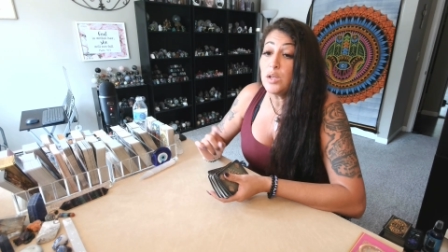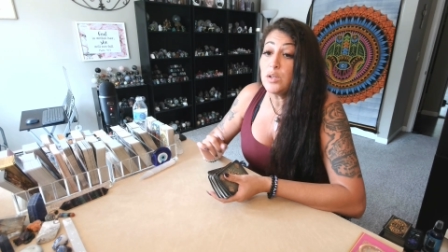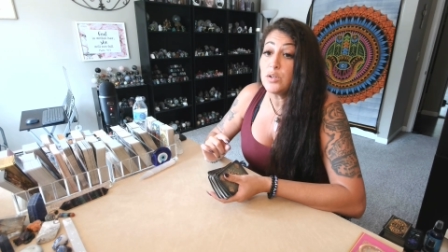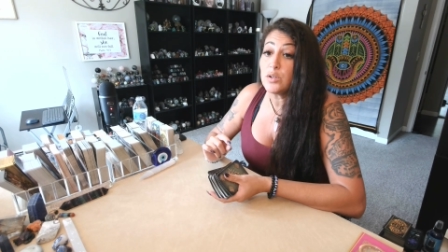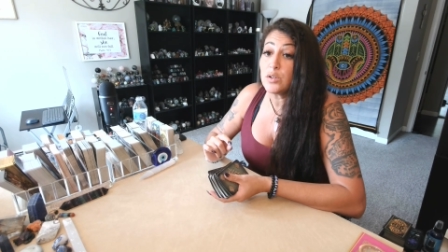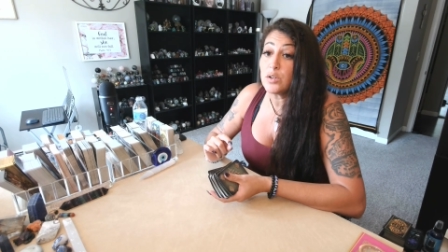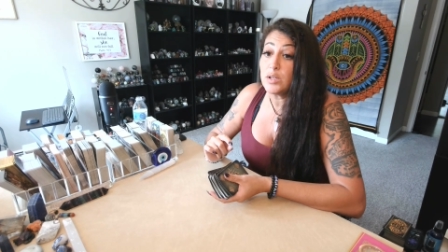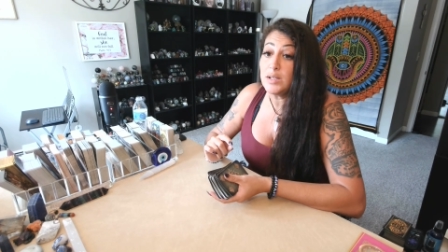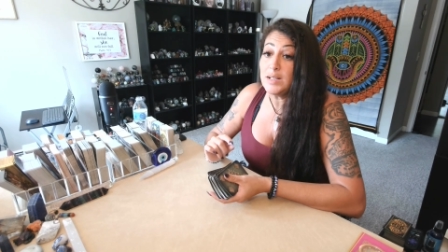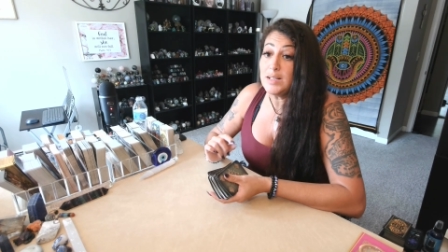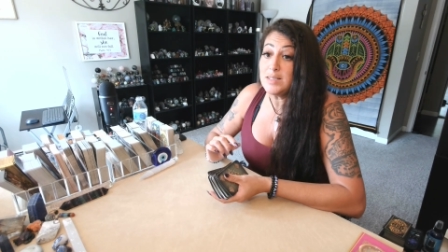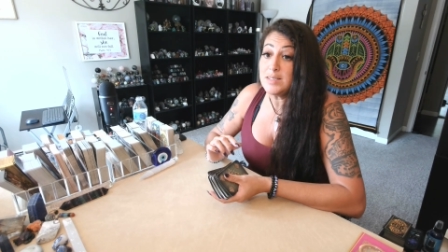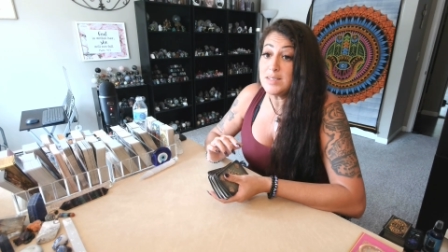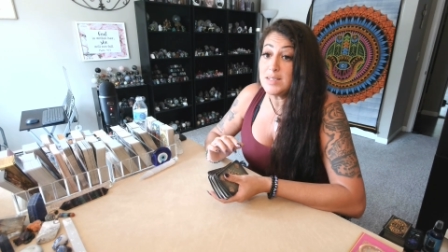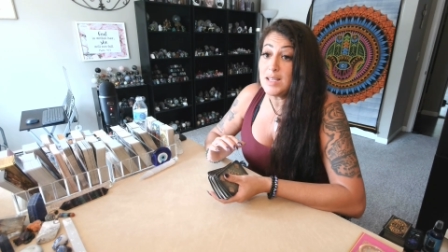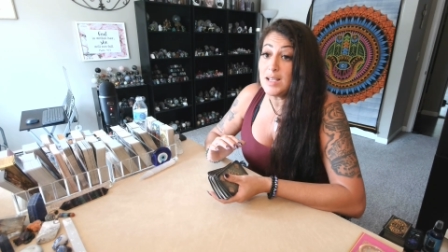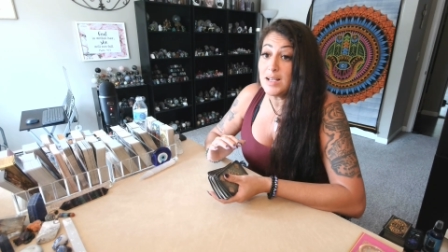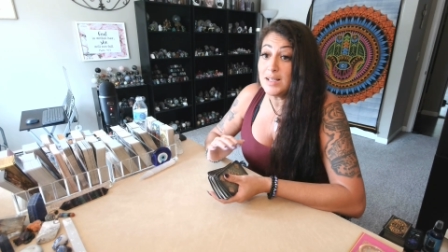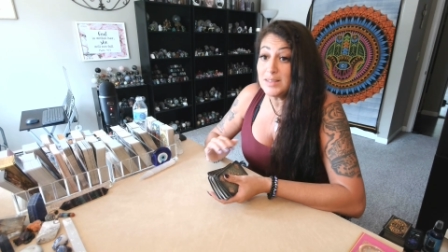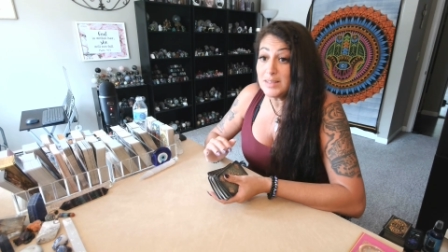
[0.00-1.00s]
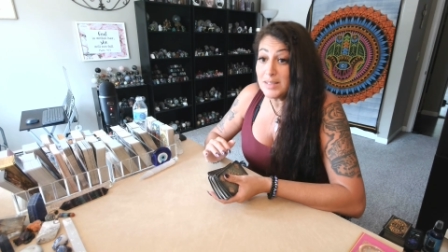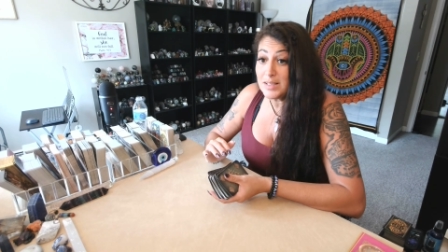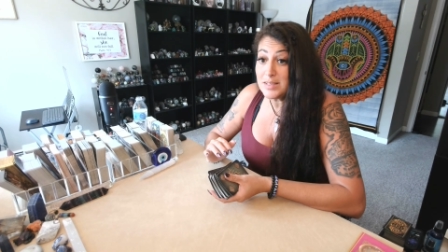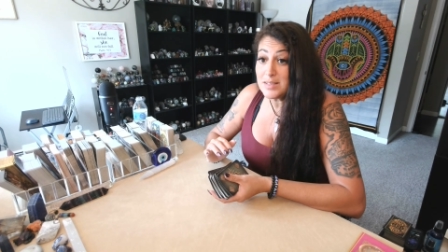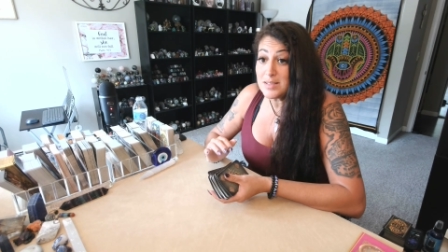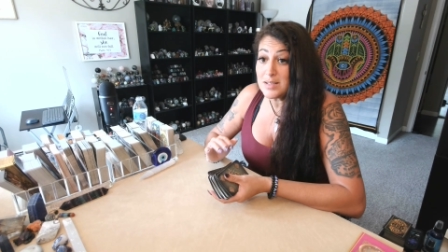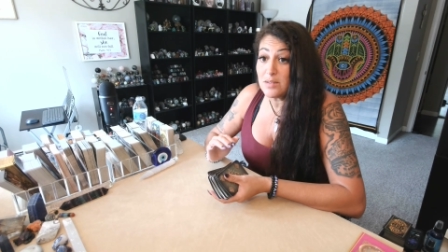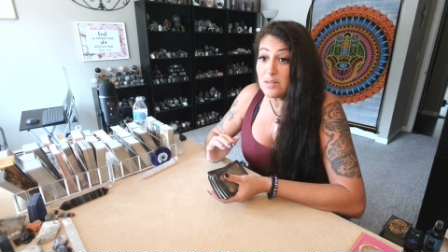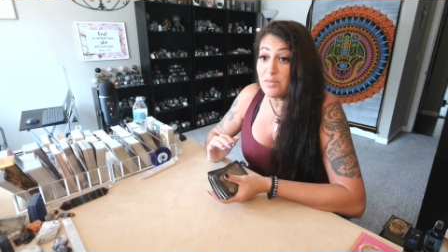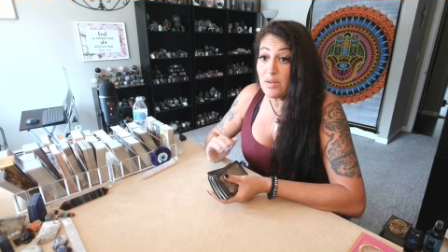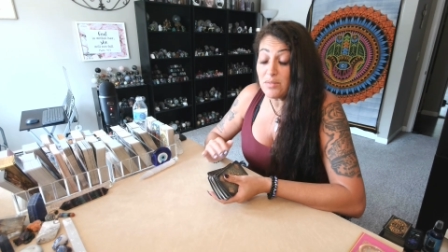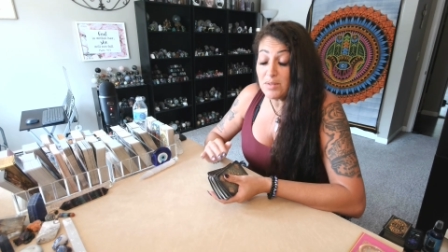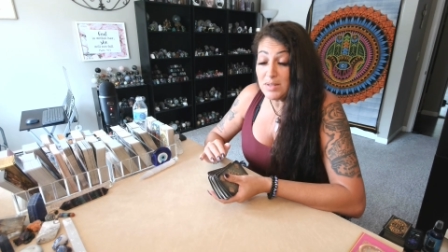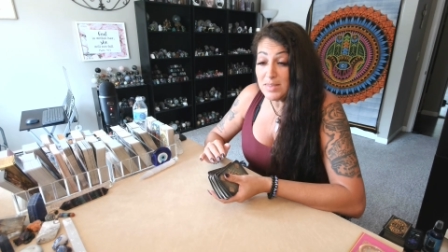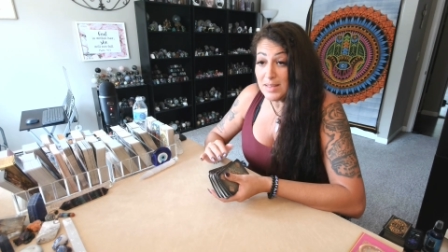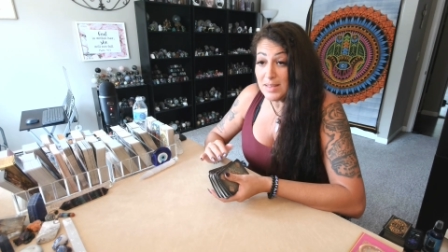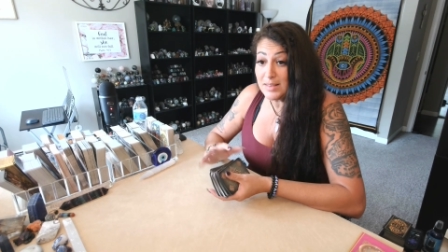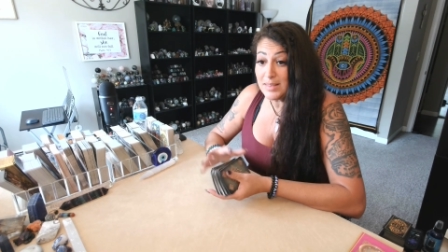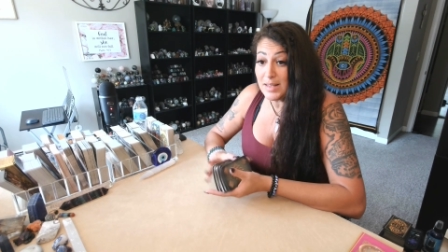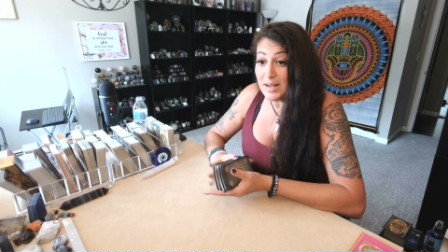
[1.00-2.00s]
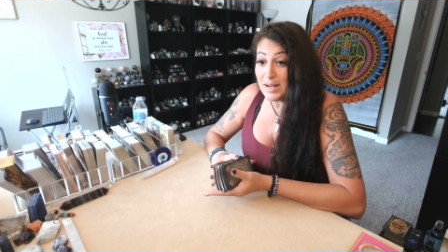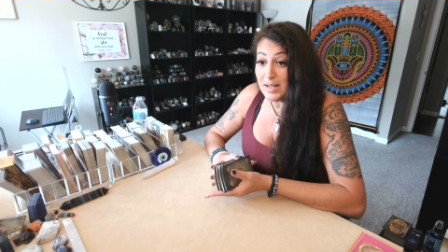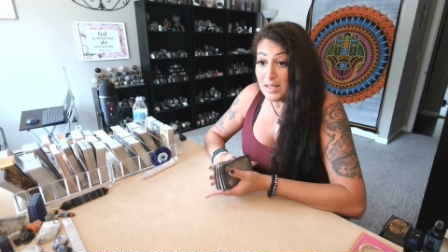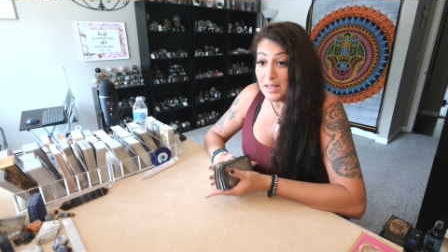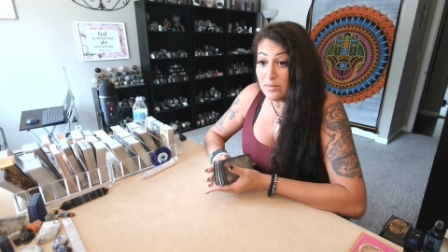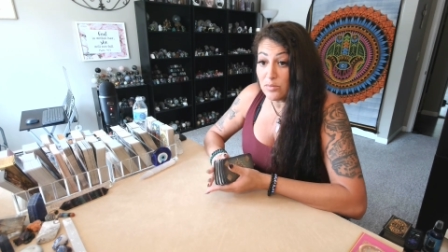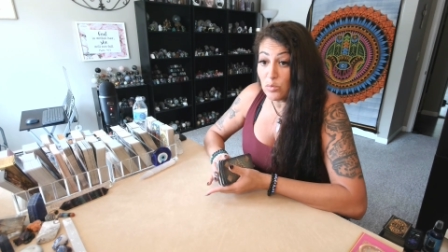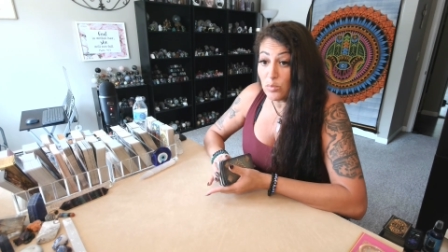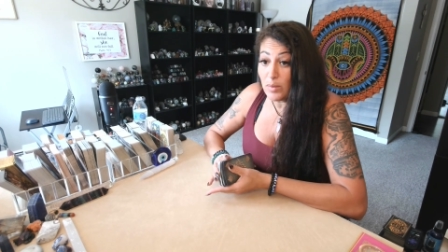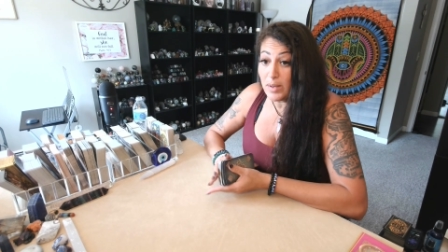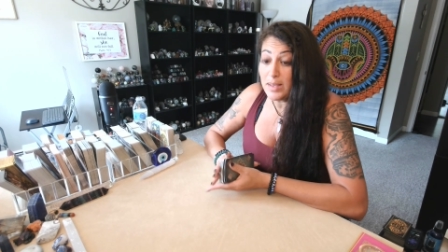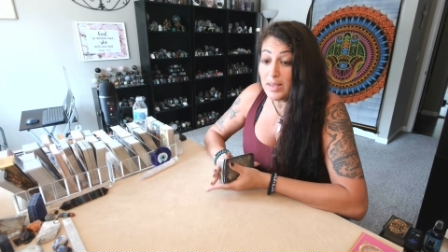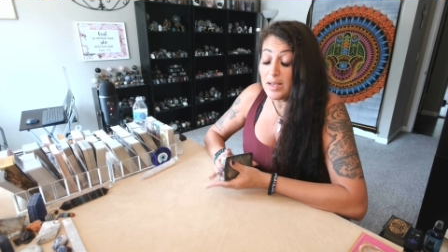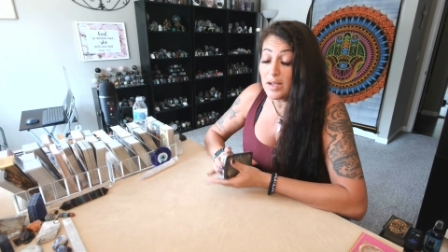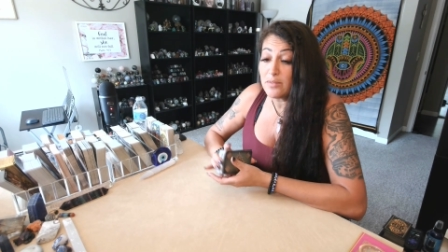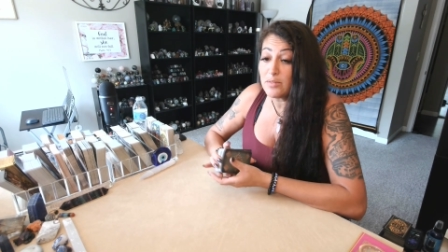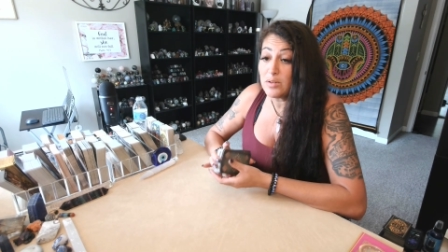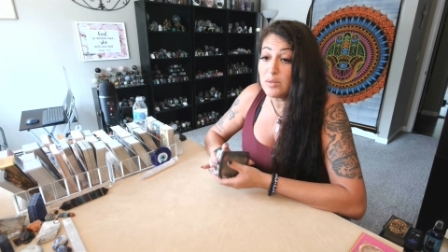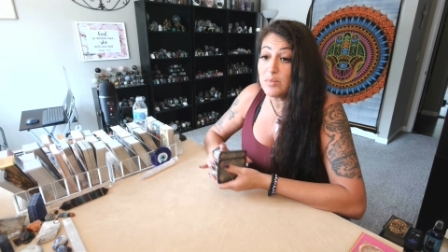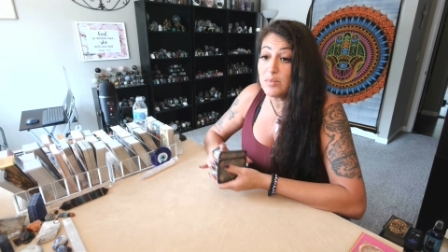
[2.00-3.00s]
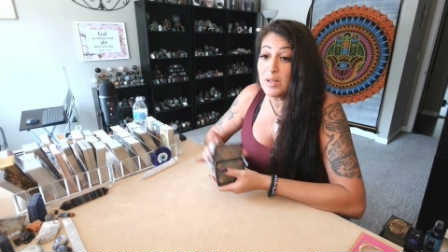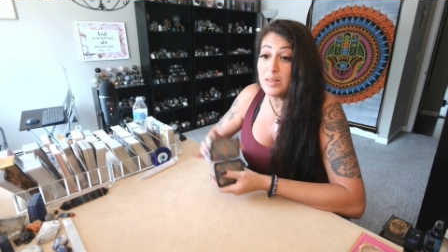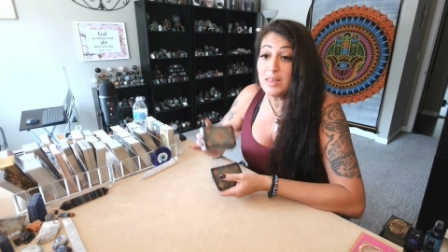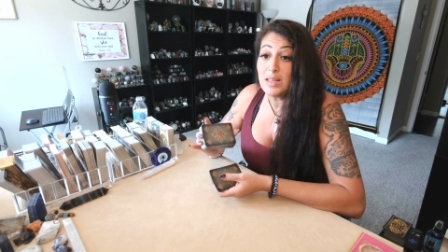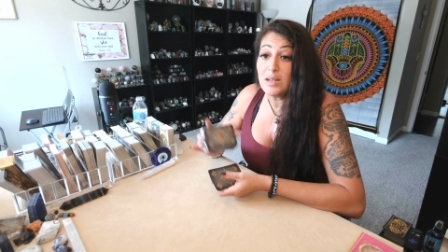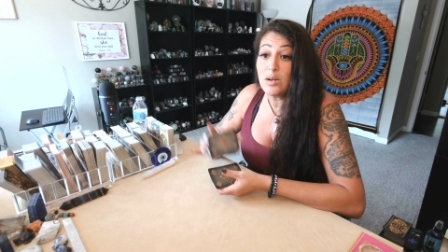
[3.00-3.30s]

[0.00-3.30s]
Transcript: you're going to see a list of everything that I give away every month,